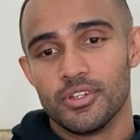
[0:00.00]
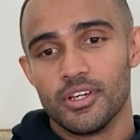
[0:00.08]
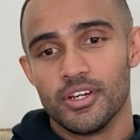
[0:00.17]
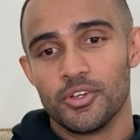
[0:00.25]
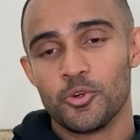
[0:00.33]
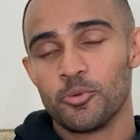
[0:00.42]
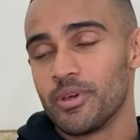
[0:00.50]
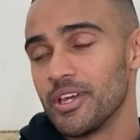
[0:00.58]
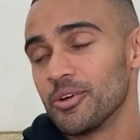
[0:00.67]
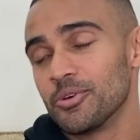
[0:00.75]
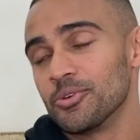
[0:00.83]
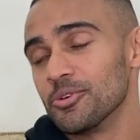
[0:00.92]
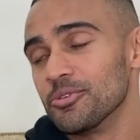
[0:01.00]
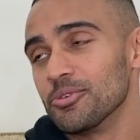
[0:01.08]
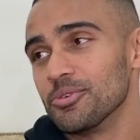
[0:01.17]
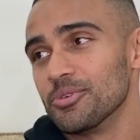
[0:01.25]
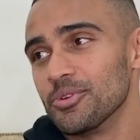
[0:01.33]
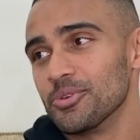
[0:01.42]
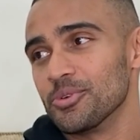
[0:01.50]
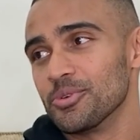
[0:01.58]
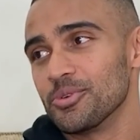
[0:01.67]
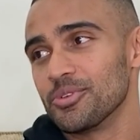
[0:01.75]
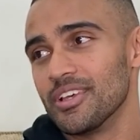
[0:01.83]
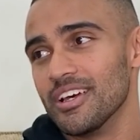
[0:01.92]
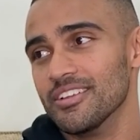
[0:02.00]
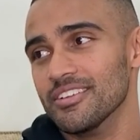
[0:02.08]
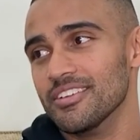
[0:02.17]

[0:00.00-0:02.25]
no mayo, no salad.